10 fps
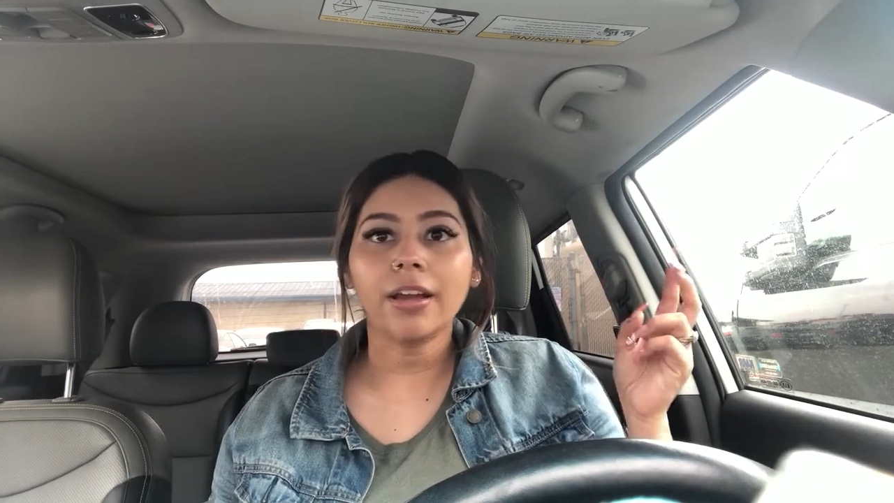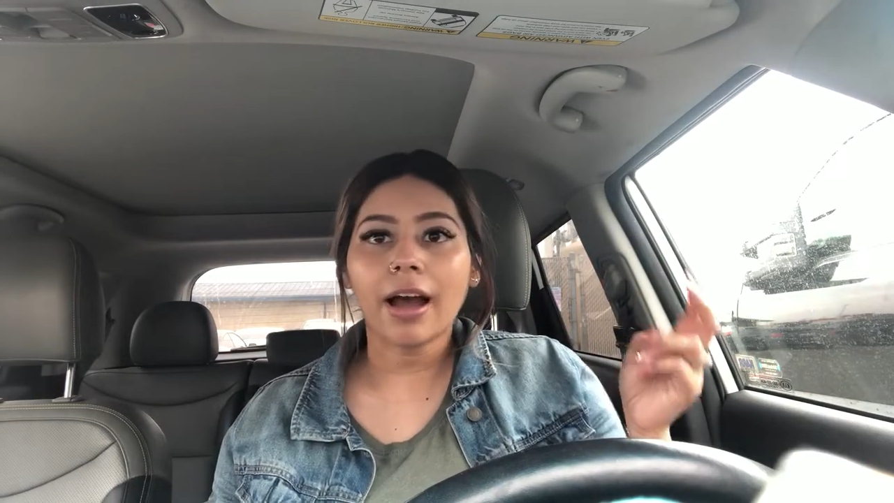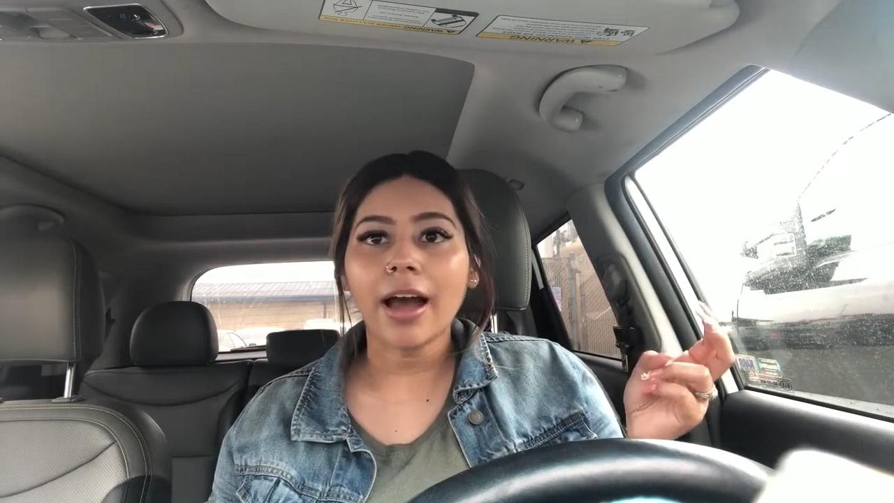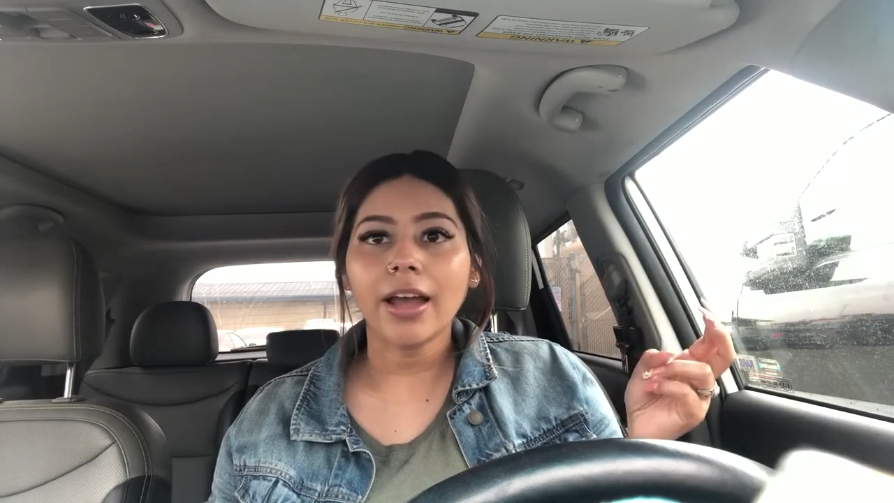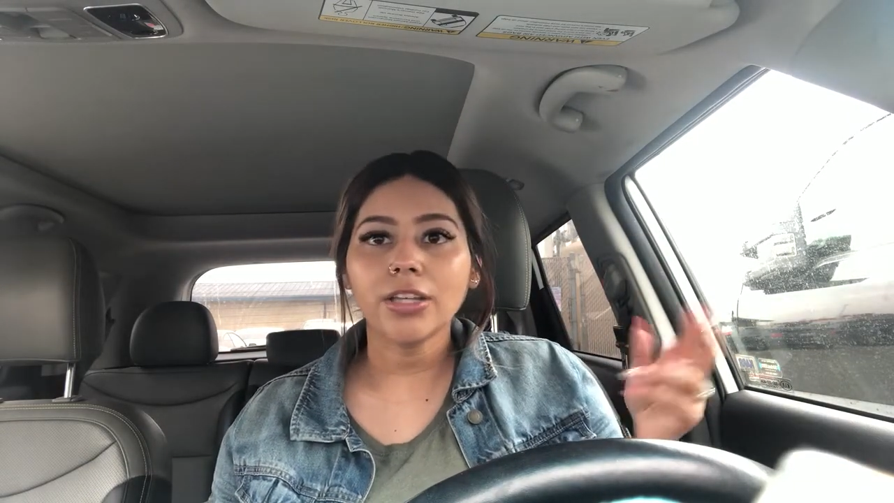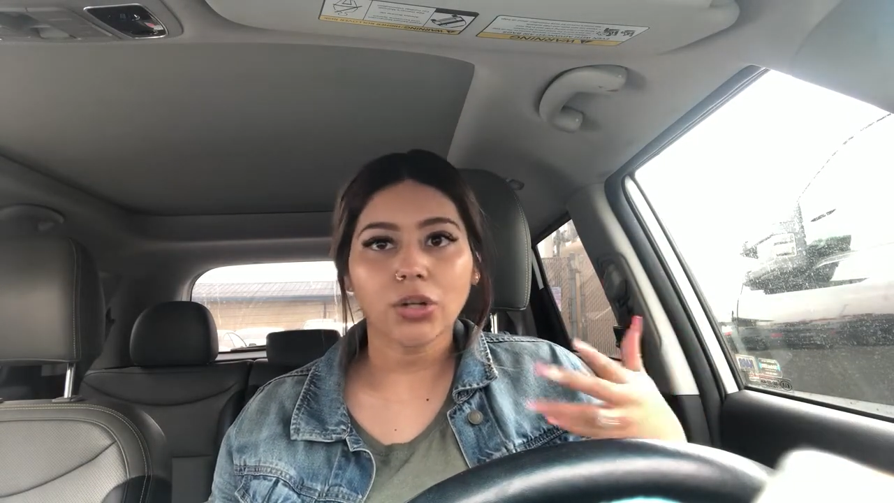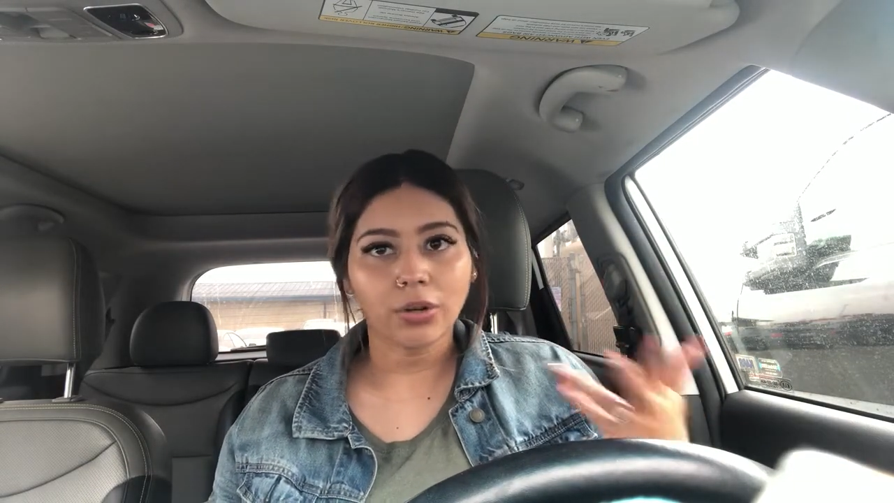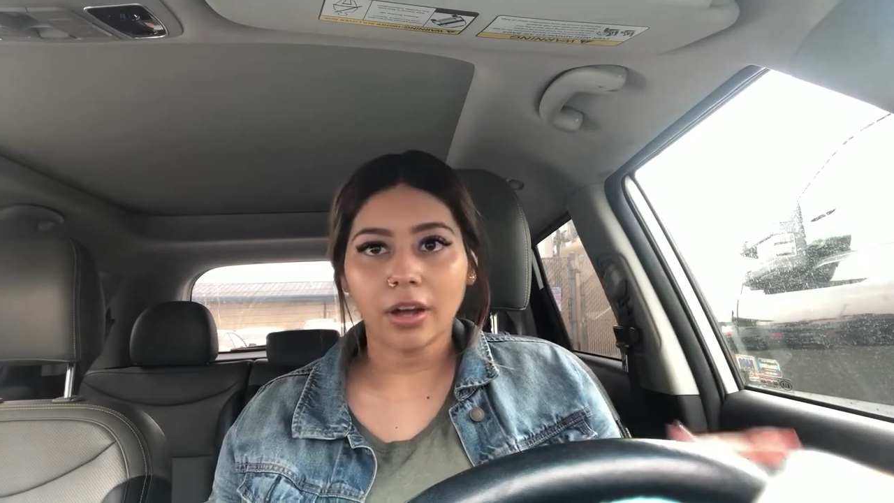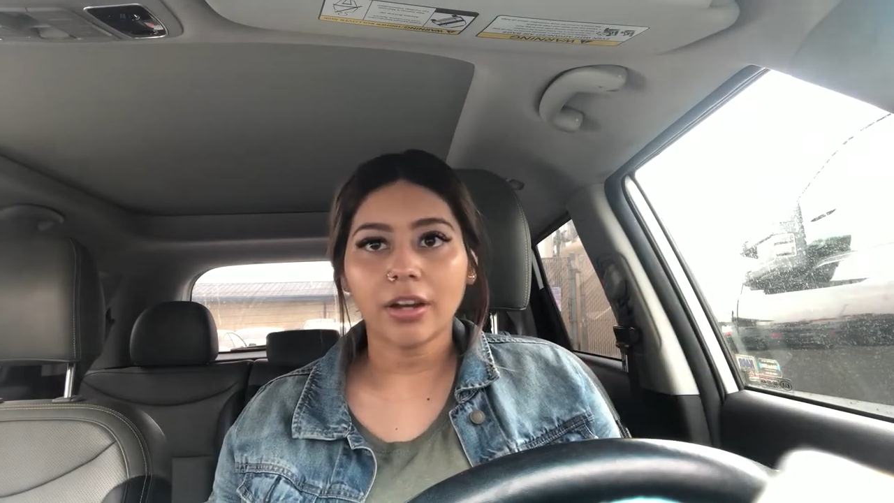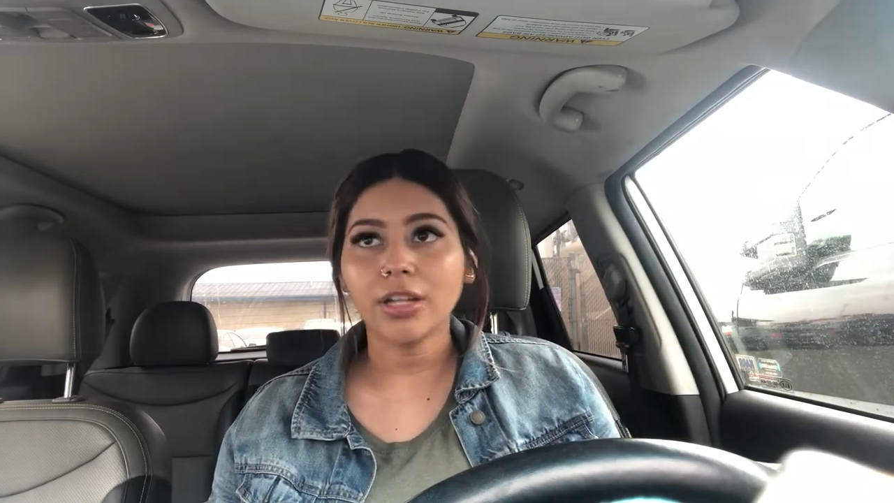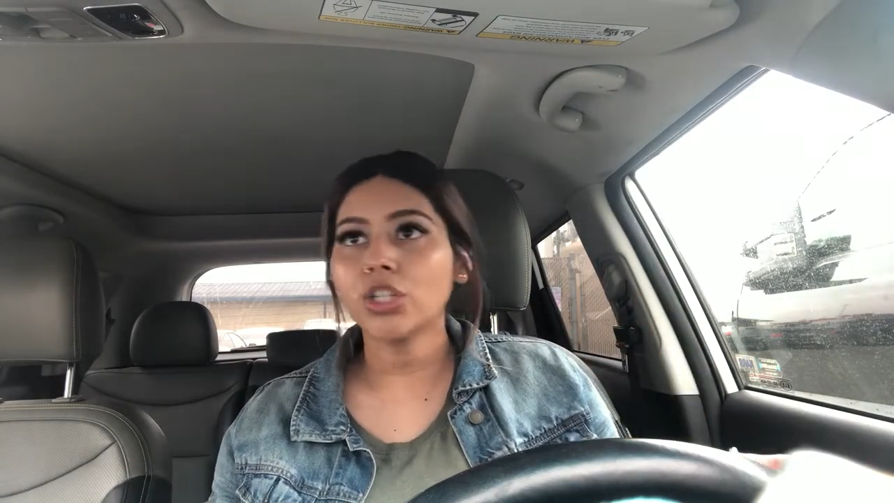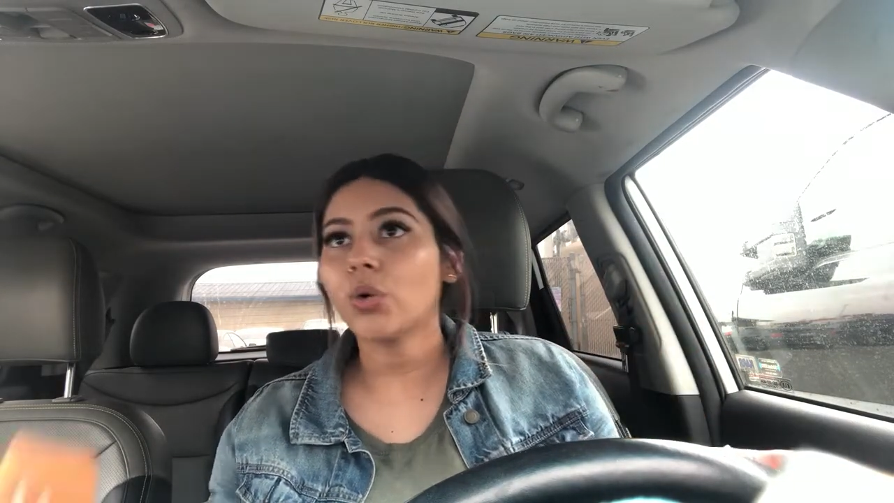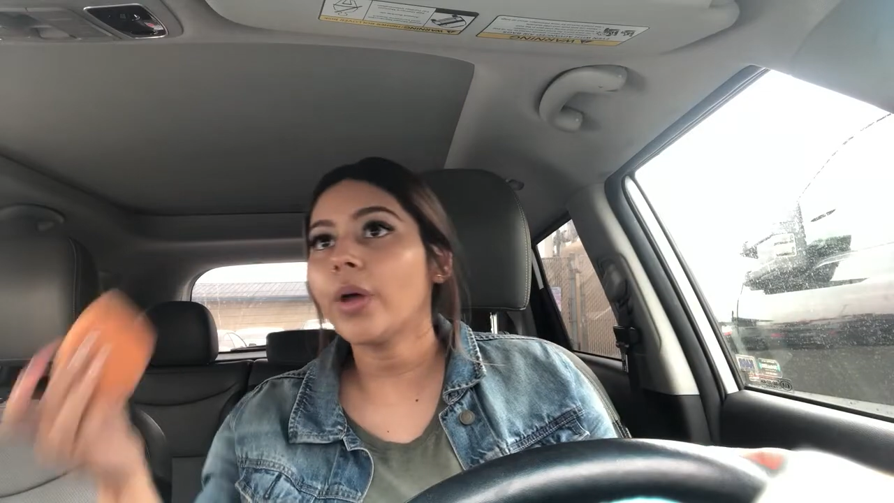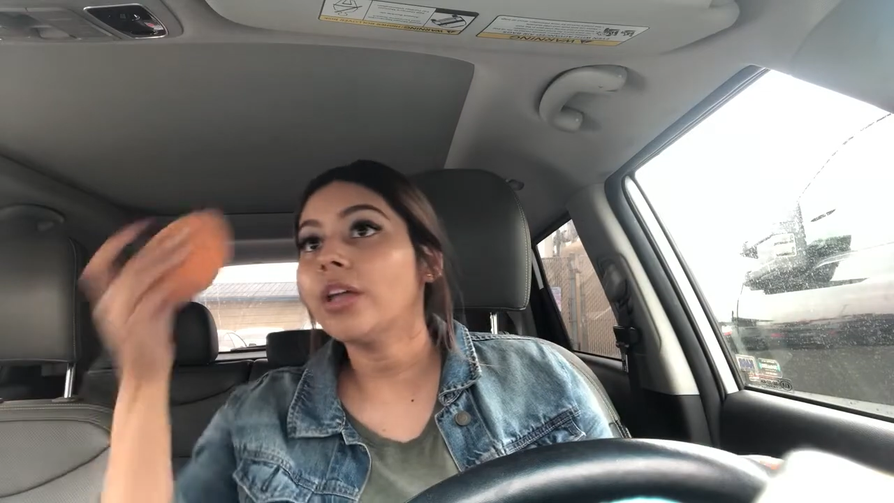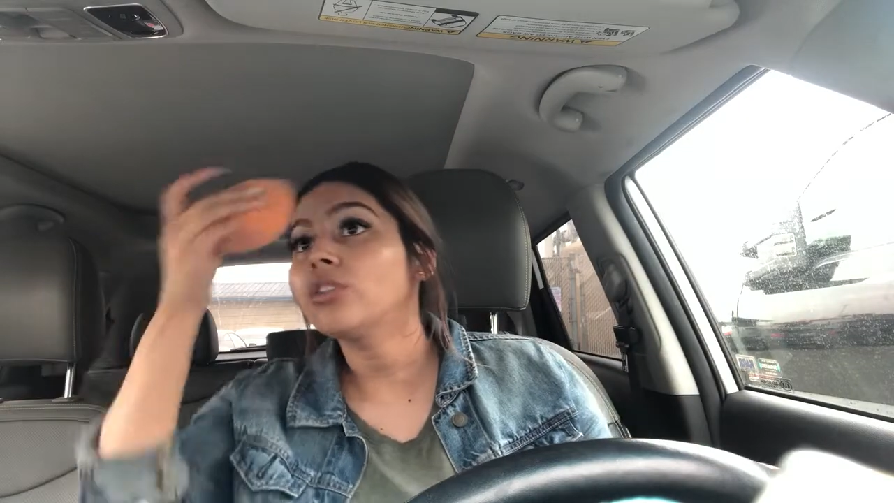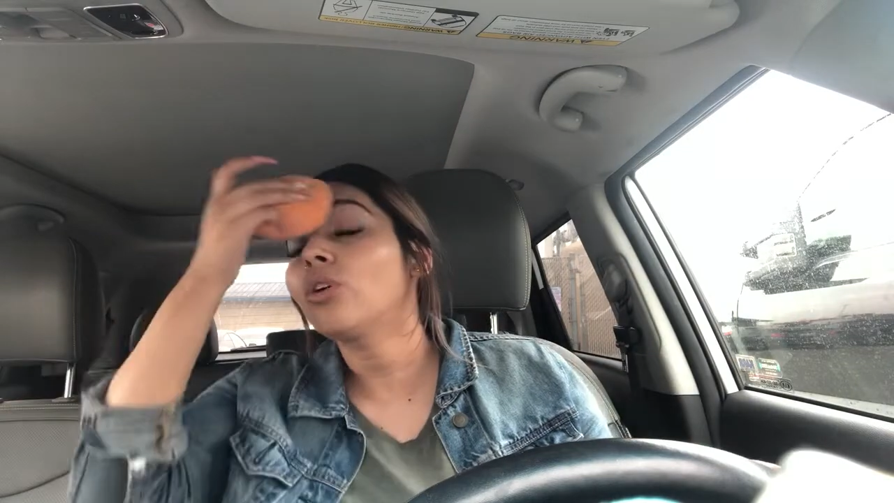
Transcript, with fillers: guys are not into it,